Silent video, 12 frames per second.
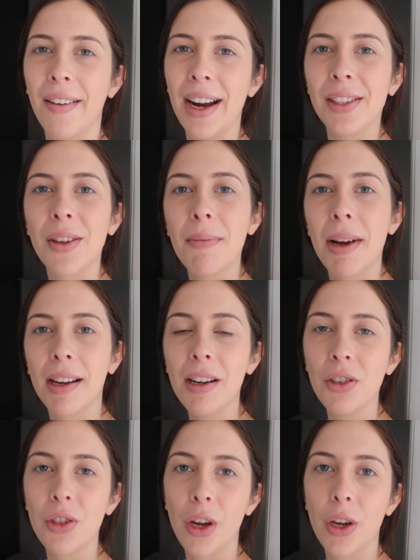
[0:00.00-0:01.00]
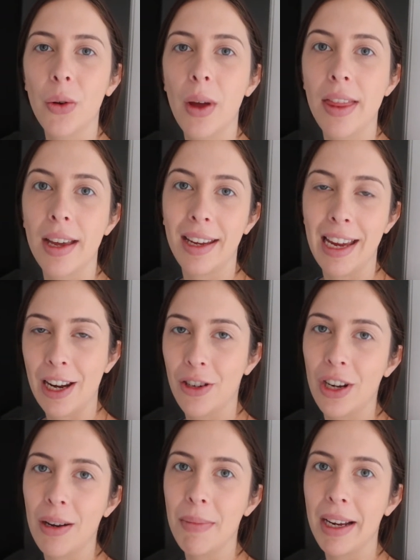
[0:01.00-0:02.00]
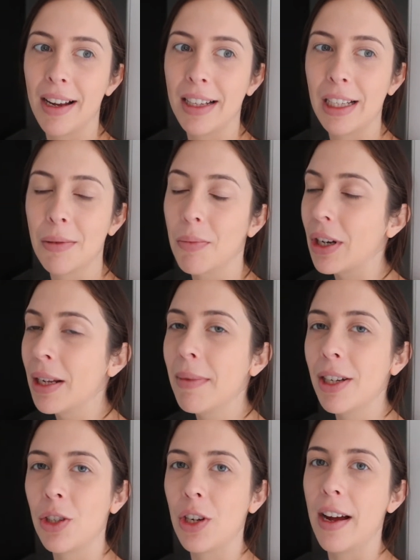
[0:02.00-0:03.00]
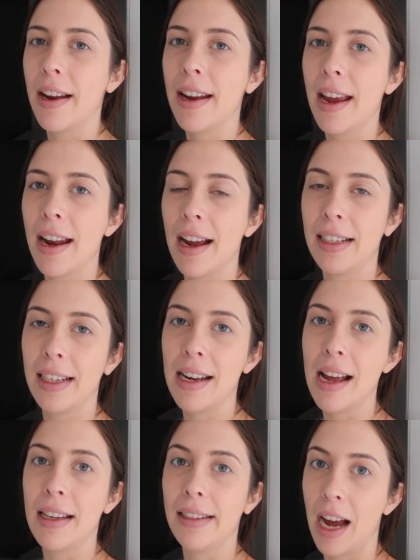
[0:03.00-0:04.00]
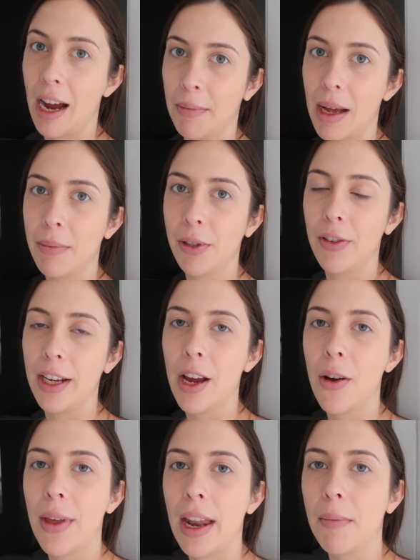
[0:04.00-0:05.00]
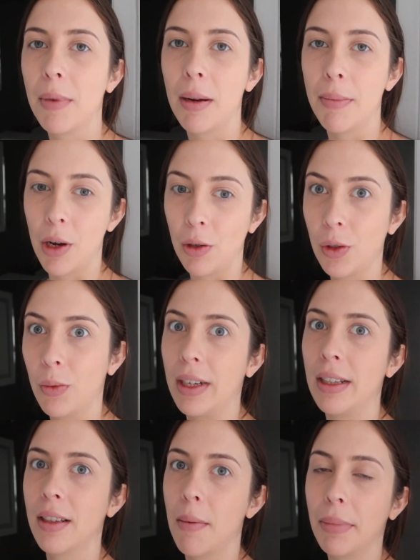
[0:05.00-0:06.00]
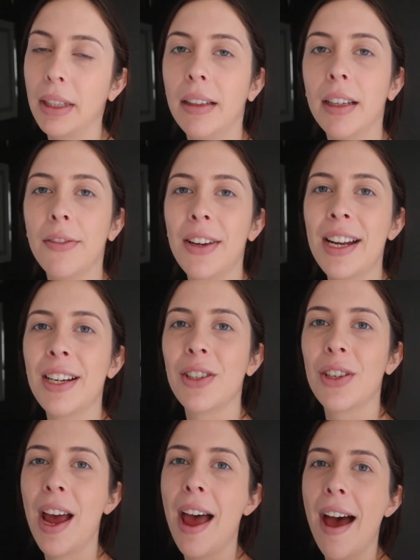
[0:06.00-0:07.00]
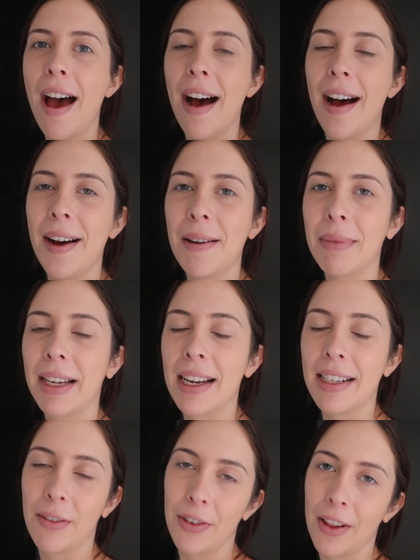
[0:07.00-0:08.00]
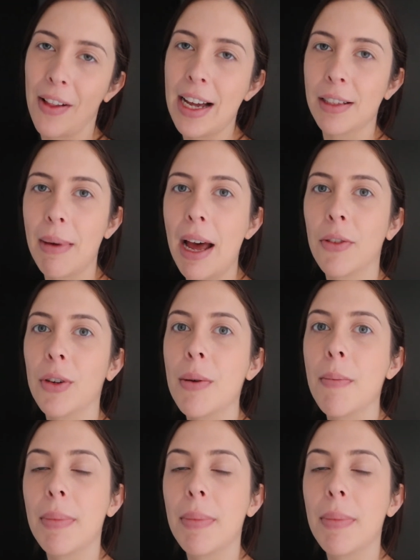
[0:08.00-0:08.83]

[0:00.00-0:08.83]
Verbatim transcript: All right, so I'm not gonna show you the kitchen because it's pretty much done and I did a time-lapse video that I'm gonna post when it's completely finished, um, like I did for the last bathroom.